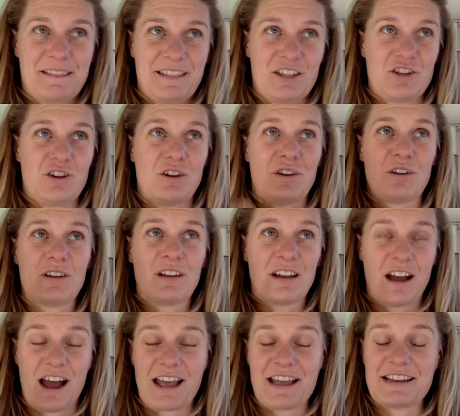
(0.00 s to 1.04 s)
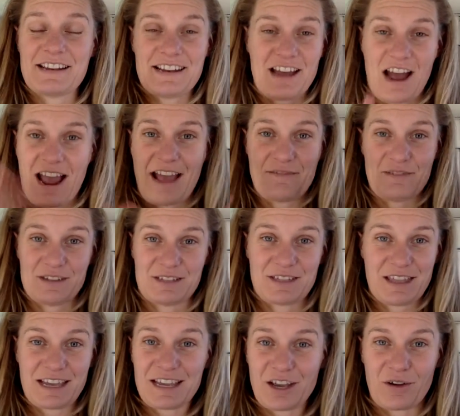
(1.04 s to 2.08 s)
you know, I have this
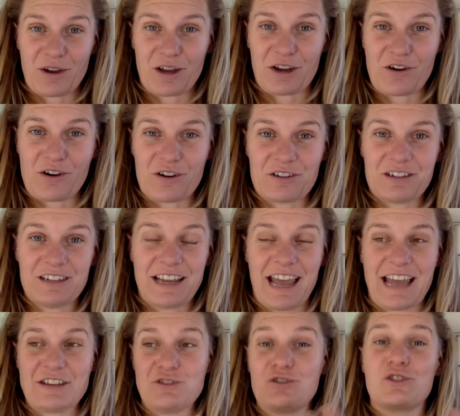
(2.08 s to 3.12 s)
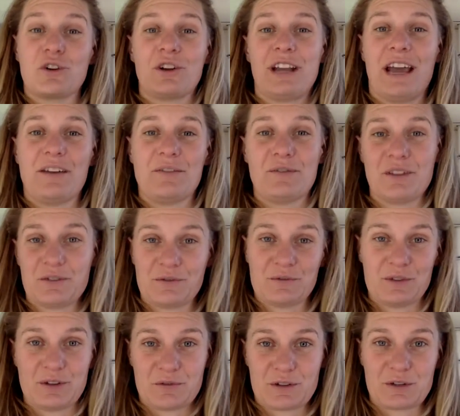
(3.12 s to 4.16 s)
thing going on and you don't have
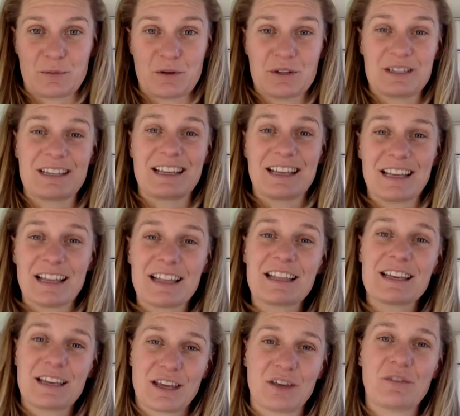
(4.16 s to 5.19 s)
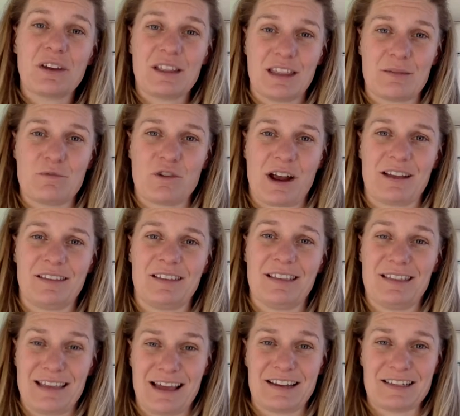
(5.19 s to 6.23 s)
the response, giving them grace
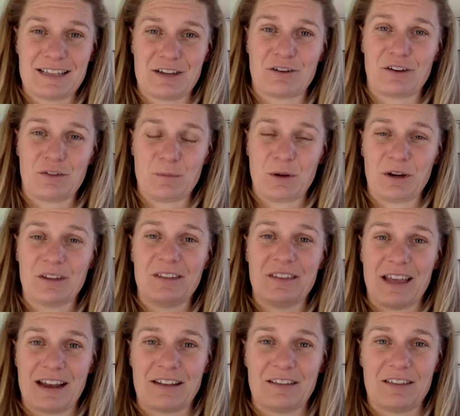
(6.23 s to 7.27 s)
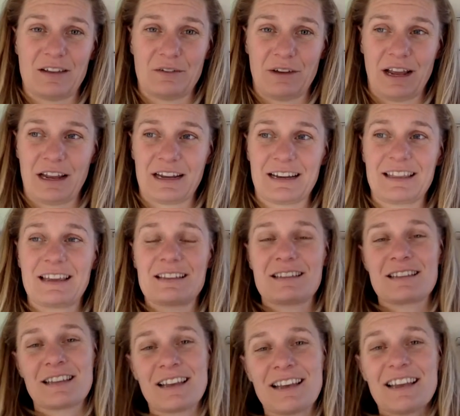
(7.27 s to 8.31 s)
that is their experience, that is their reality.
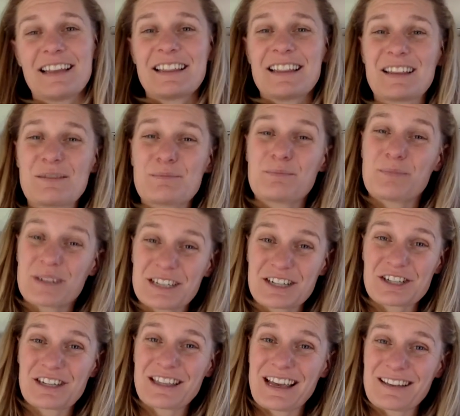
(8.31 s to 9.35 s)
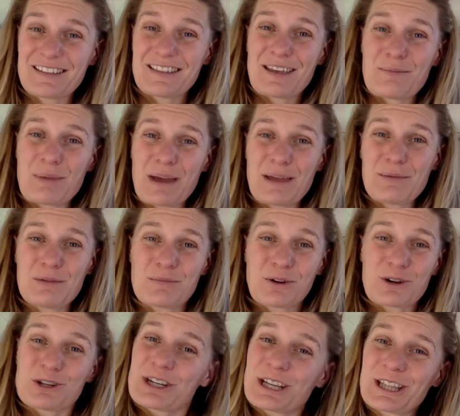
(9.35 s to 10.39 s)
That's their baby
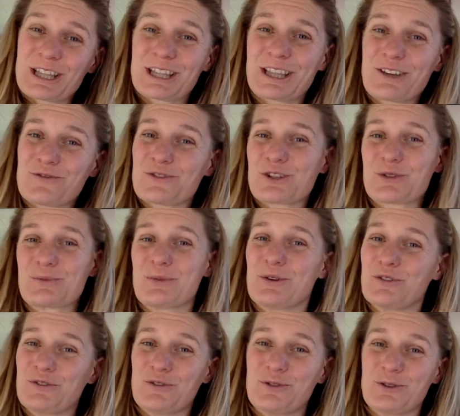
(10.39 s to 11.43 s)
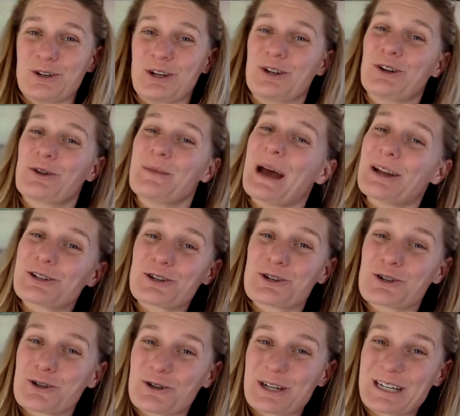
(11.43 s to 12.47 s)
project that they've just put forward and you're about to
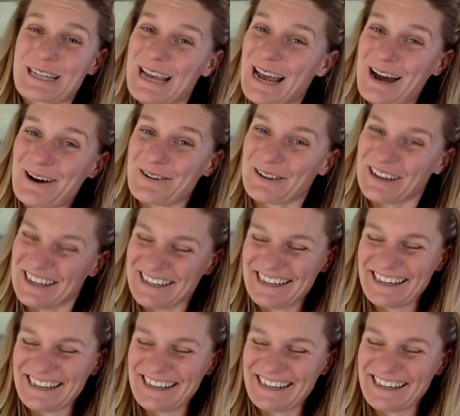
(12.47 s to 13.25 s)
shoot it down.